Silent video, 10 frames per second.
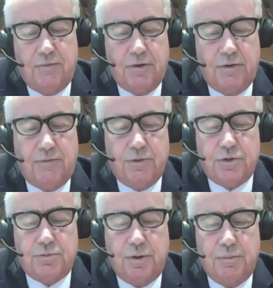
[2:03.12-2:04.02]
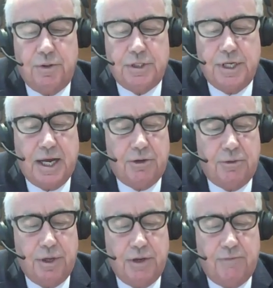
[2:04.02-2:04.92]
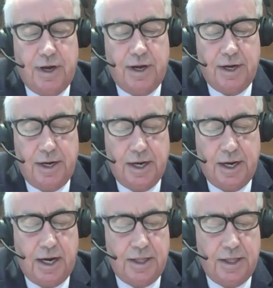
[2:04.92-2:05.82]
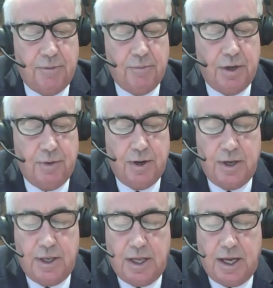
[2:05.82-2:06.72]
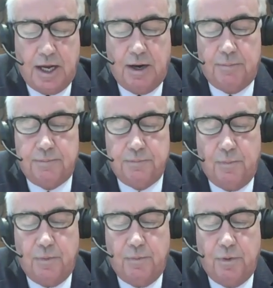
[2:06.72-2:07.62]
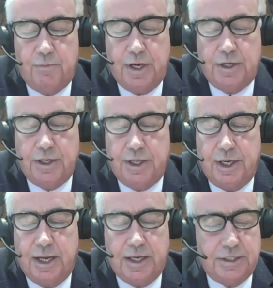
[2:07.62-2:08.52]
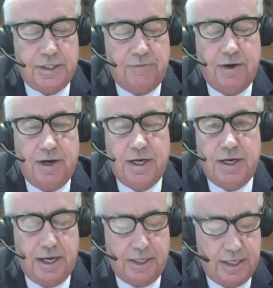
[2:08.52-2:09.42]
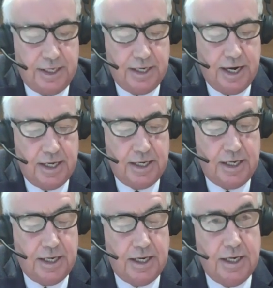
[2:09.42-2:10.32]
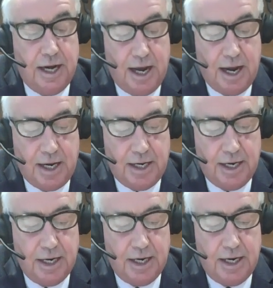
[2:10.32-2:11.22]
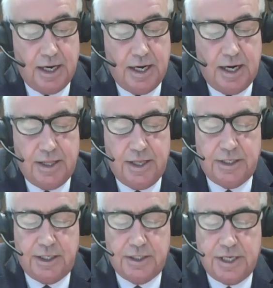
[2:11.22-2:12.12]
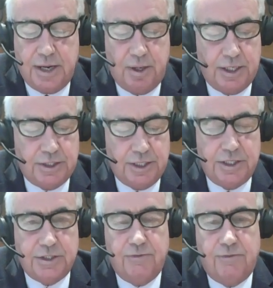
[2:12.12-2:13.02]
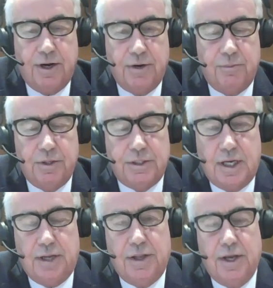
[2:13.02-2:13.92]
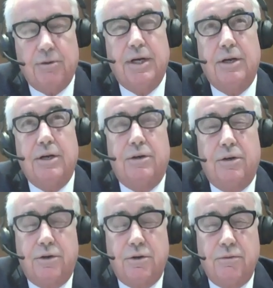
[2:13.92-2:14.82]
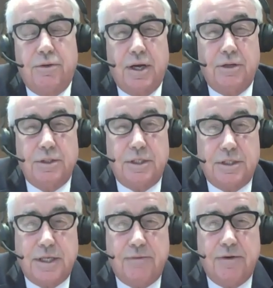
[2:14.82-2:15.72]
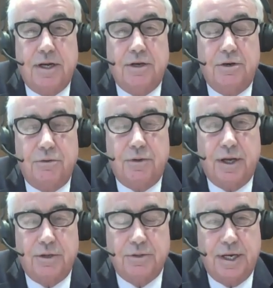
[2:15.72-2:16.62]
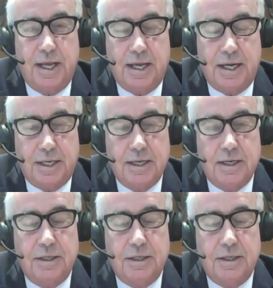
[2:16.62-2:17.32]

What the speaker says: very first one was the Equity Fund, and then we moved into the Legacy Fund in 1999. And then the Stabilization Fund was there in 2007 and 2008.